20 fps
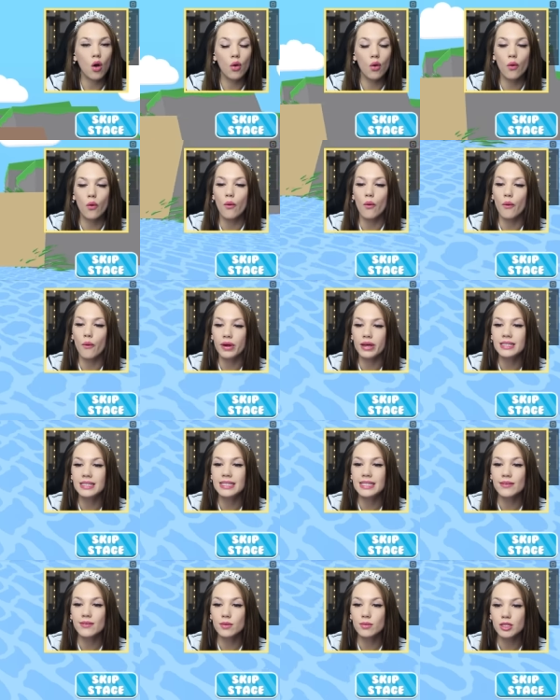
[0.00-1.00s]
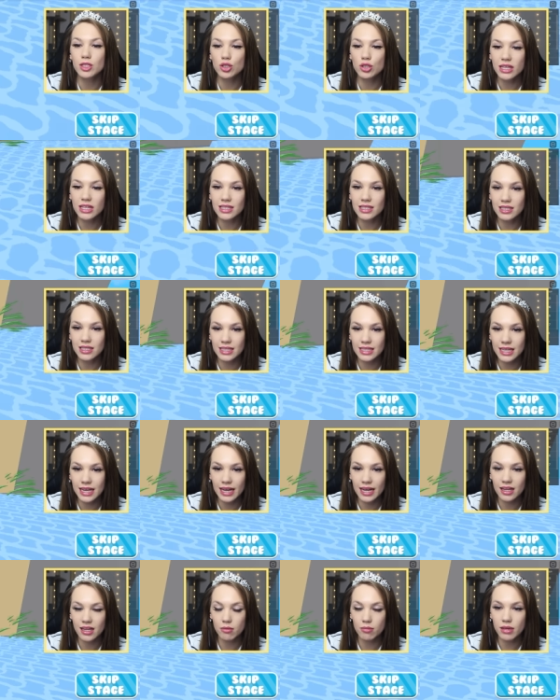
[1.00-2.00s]
Oh, he's giving me tricks to
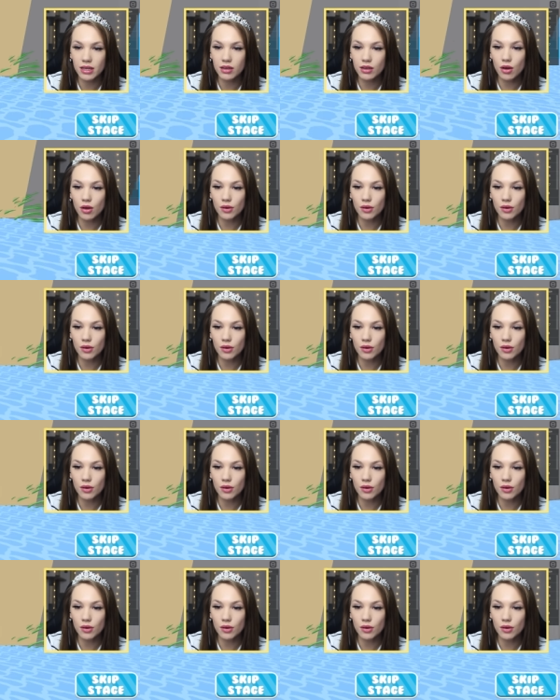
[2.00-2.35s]
stay in the middle.